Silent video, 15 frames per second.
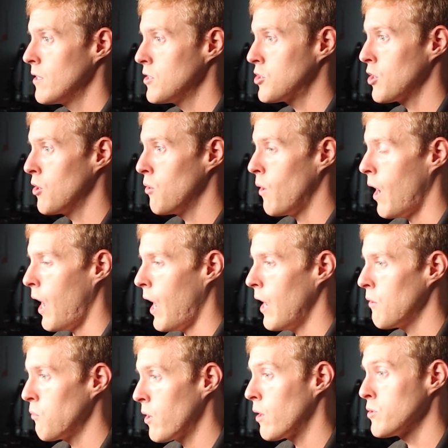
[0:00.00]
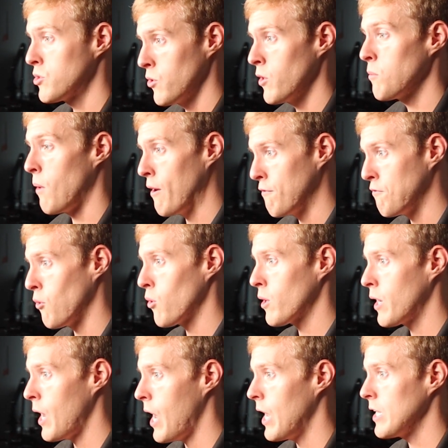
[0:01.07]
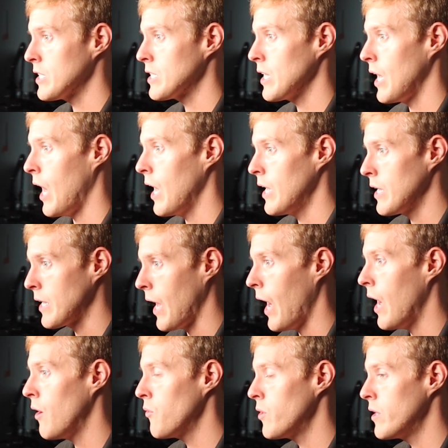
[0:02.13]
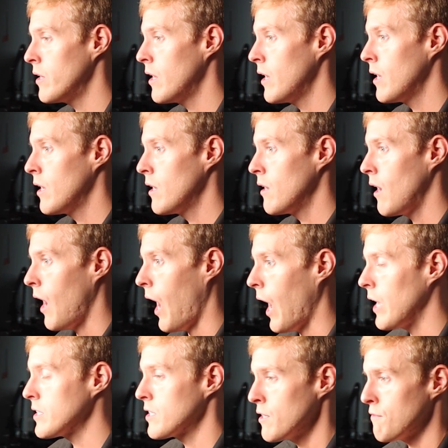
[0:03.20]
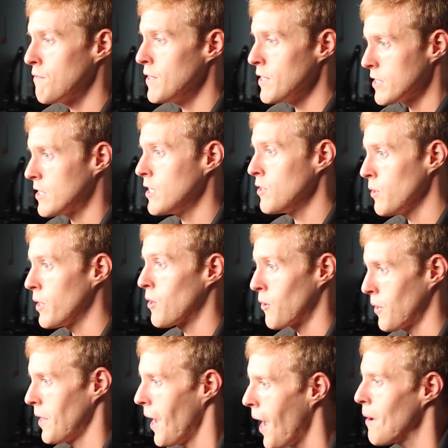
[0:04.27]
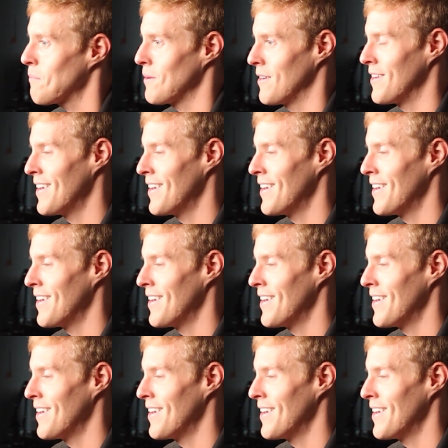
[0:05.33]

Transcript: So I, when I was doing my forecast, I accounted as if this deal had already happened.